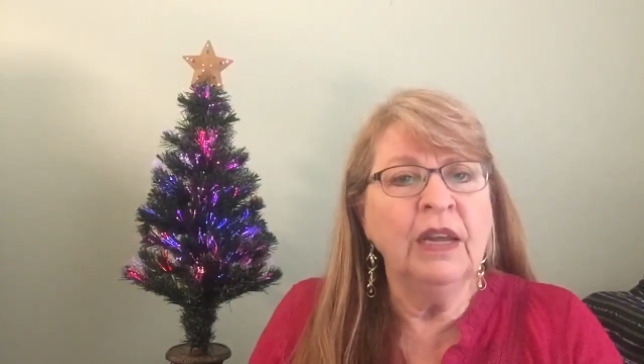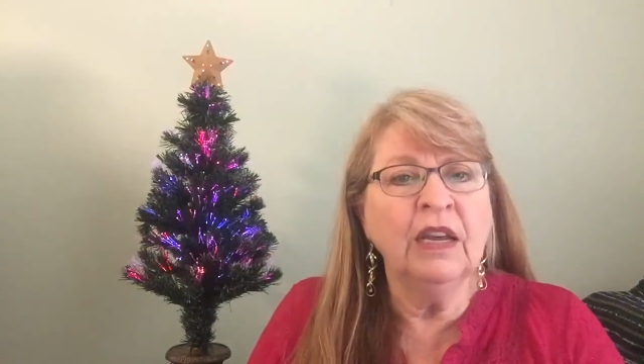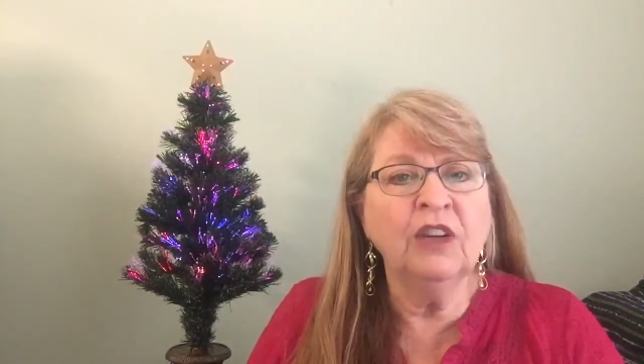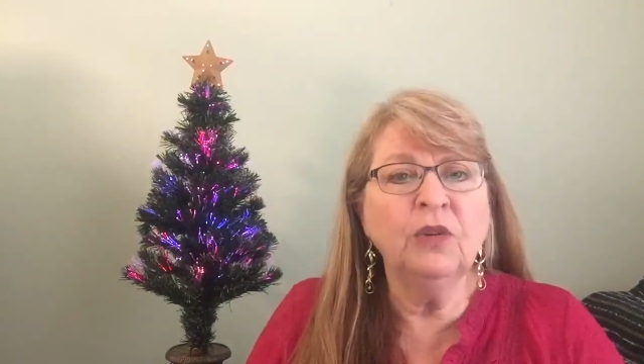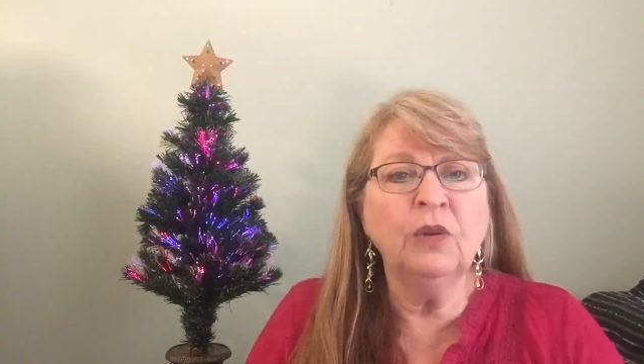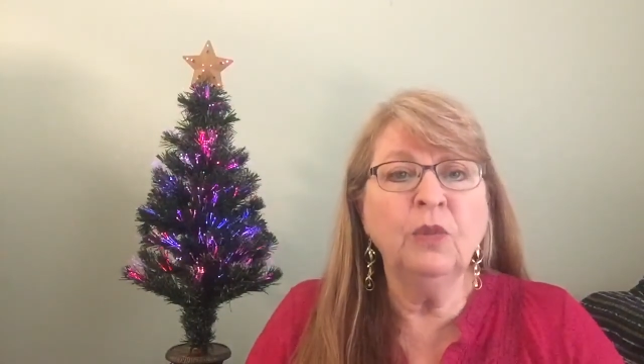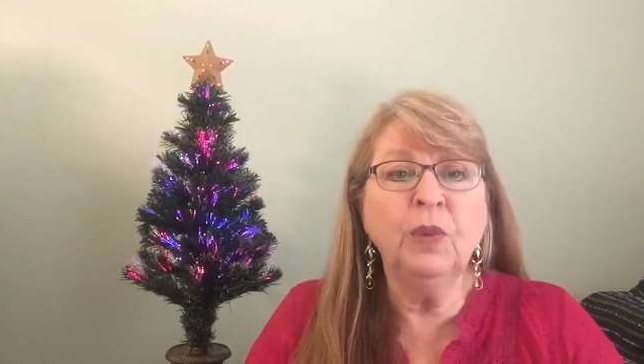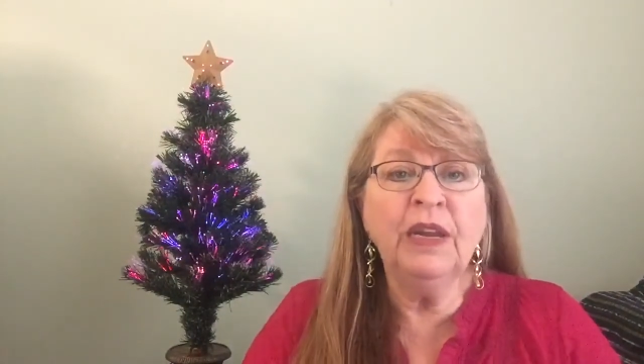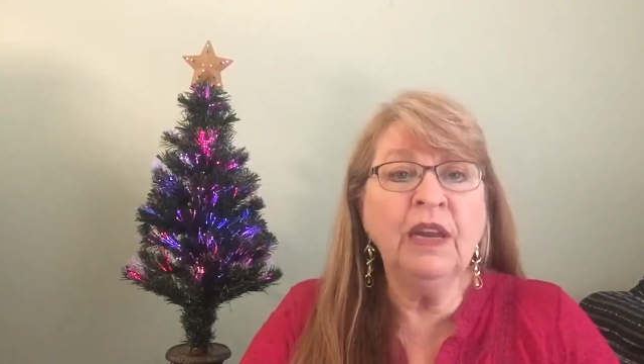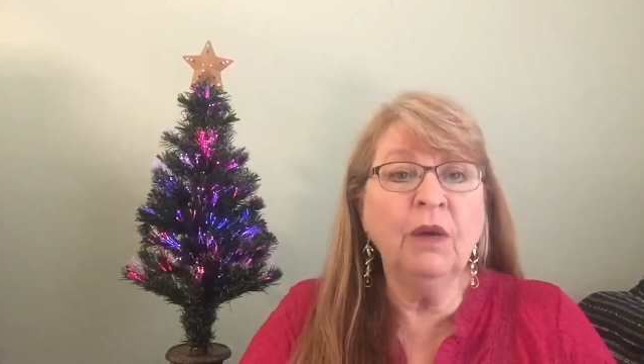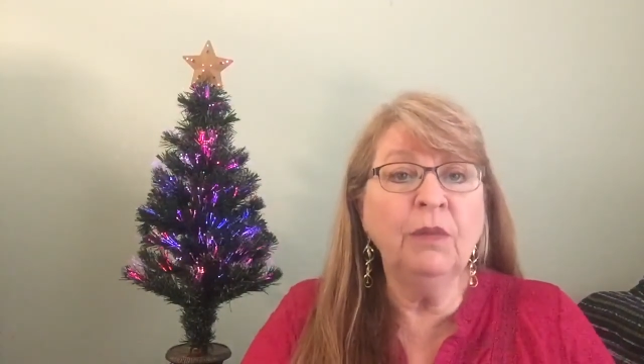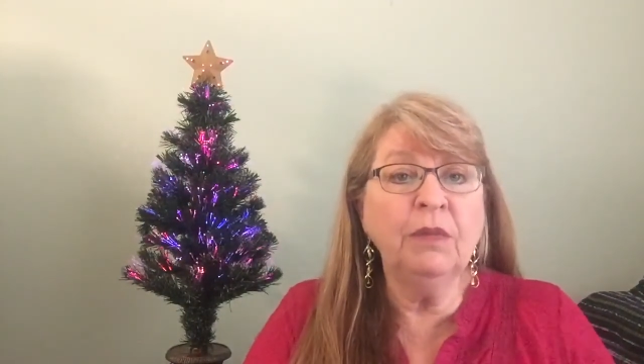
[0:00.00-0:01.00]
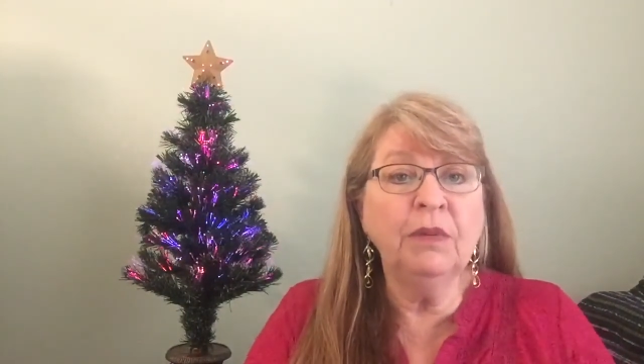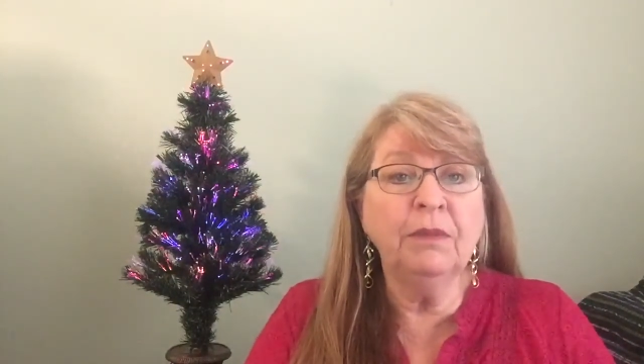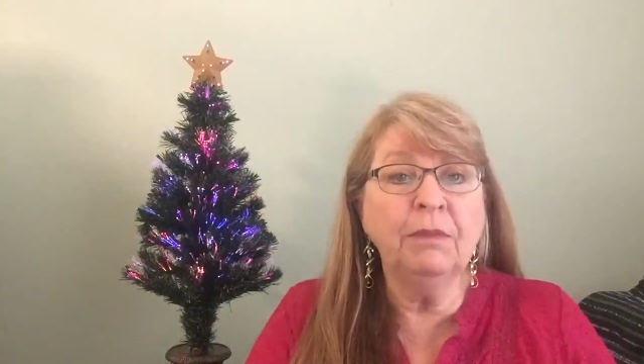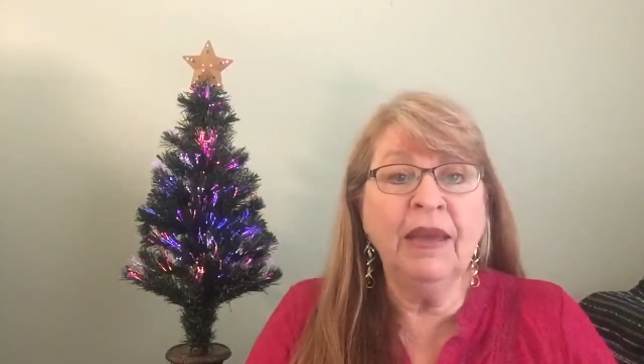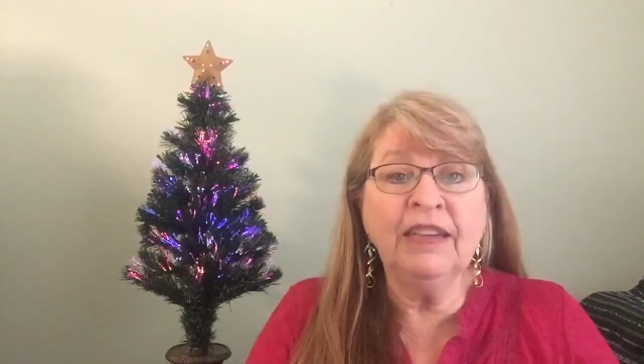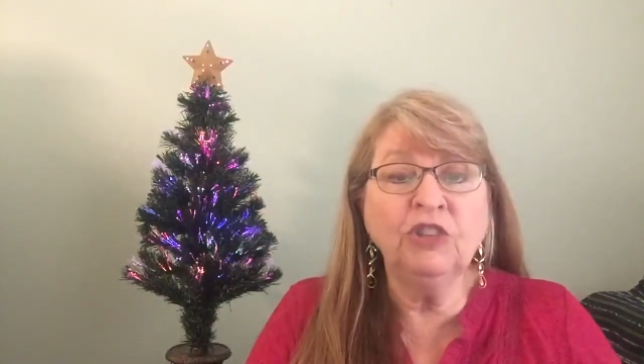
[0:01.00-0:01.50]
because when we don't
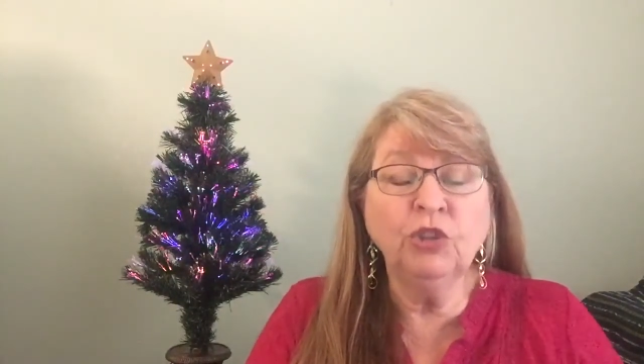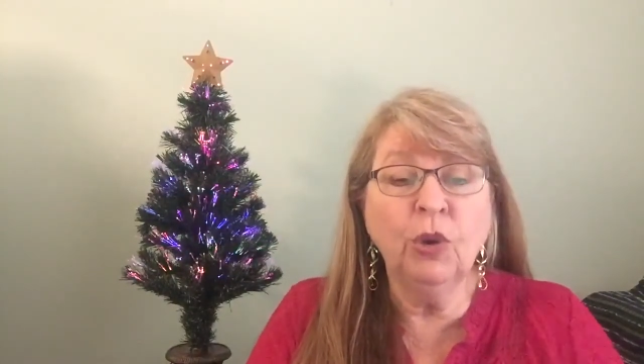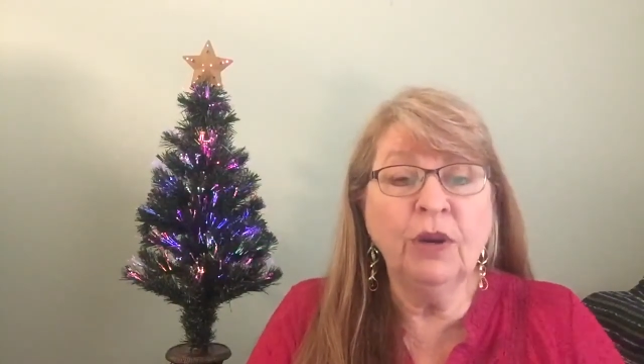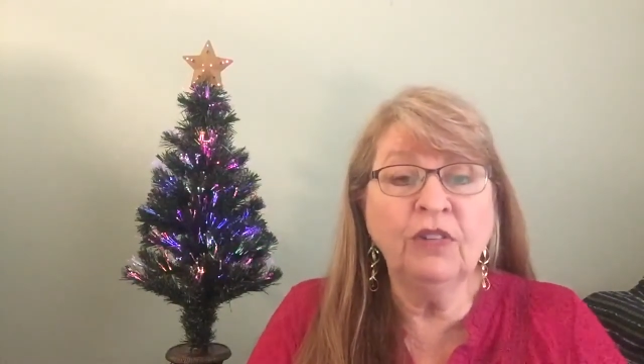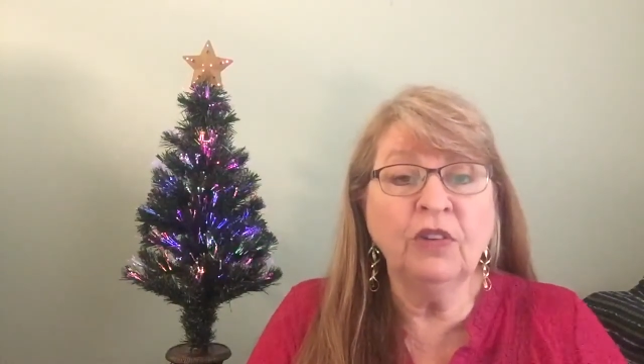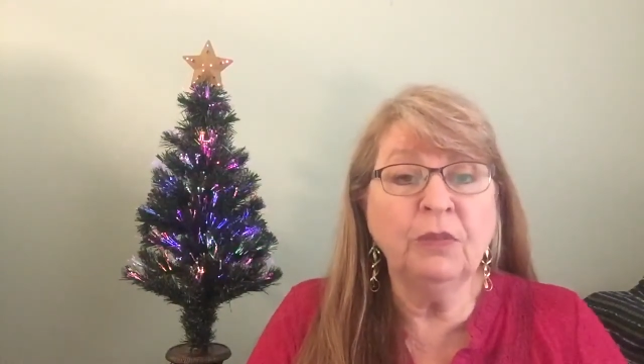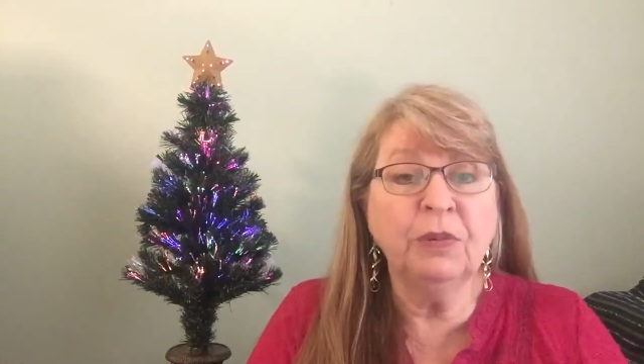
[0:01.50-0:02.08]
make choices